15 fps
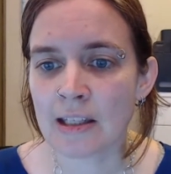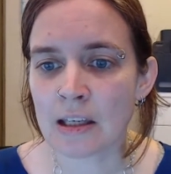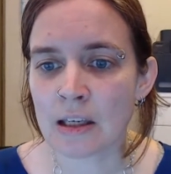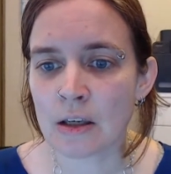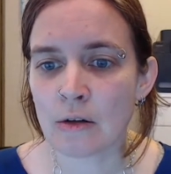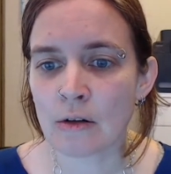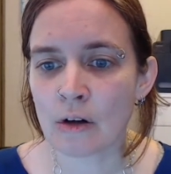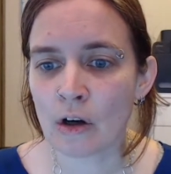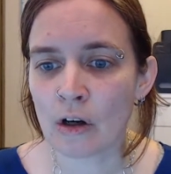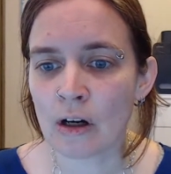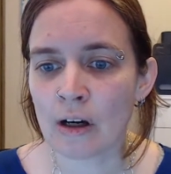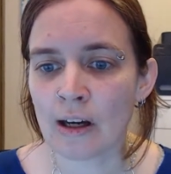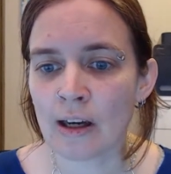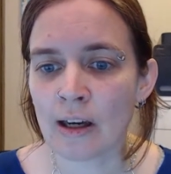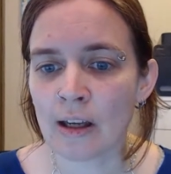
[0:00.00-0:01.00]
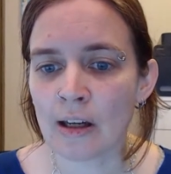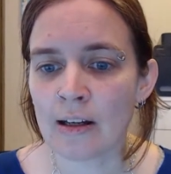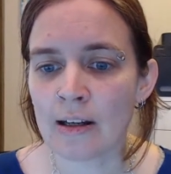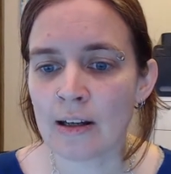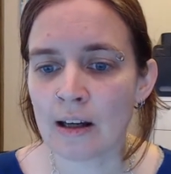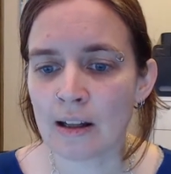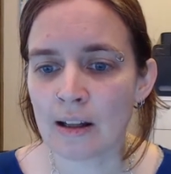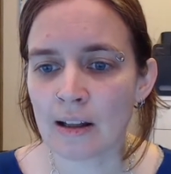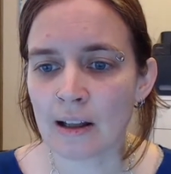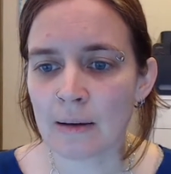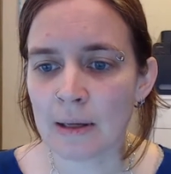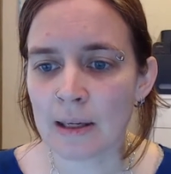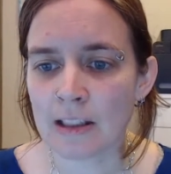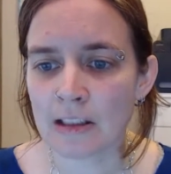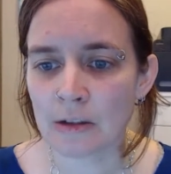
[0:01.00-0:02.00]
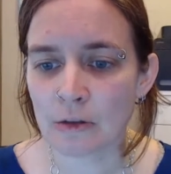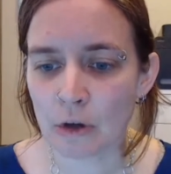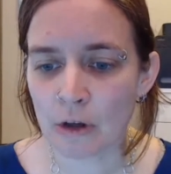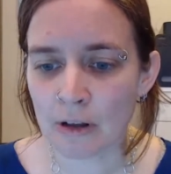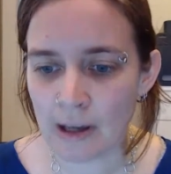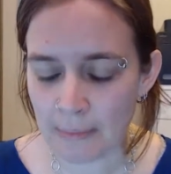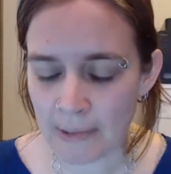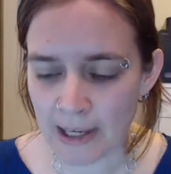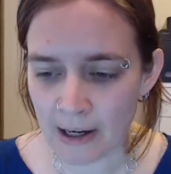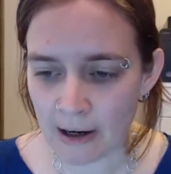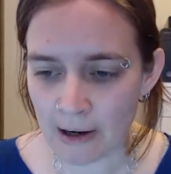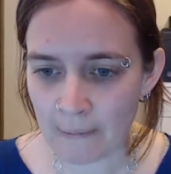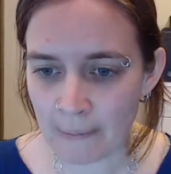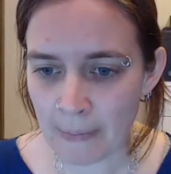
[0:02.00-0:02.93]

let me scroll up here.